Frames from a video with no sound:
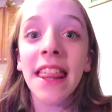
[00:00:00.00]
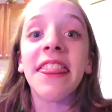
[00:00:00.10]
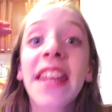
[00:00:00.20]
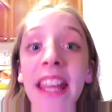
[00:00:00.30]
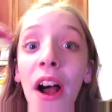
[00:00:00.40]

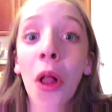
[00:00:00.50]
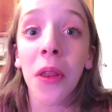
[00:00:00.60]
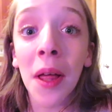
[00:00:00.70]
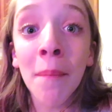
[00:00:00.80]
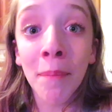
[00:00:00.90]
The
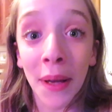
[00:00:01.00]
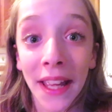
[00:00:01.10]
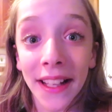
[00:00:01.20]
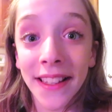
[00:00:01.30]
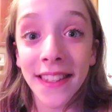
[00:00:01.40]

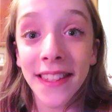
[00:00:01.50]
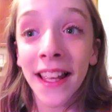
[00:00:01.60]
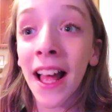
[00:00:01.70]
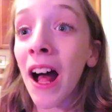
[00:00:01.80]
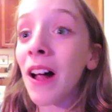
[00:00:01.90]
Olympics.
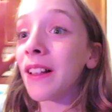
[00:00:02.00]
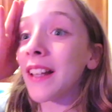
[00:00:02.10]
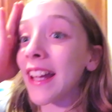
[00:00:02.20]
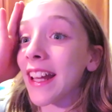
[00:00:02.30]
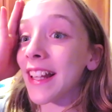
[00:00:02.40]

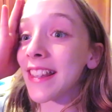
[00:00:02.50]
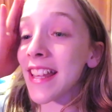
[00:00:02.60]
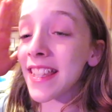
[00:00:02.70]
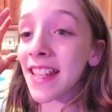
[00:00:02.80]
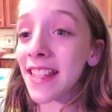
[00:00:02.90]
Like,
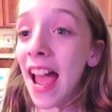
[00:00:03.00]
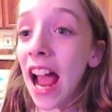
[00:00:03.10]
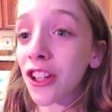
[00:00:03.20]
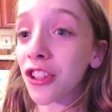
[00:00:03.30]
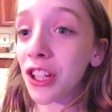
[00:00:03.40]
this is
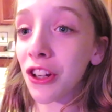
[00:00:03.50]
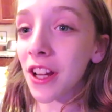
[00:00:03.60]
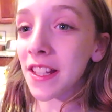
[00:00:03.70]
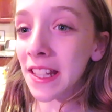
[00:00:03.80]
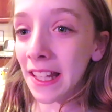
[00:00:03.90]
actually
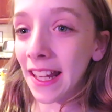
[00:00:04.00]
crazy.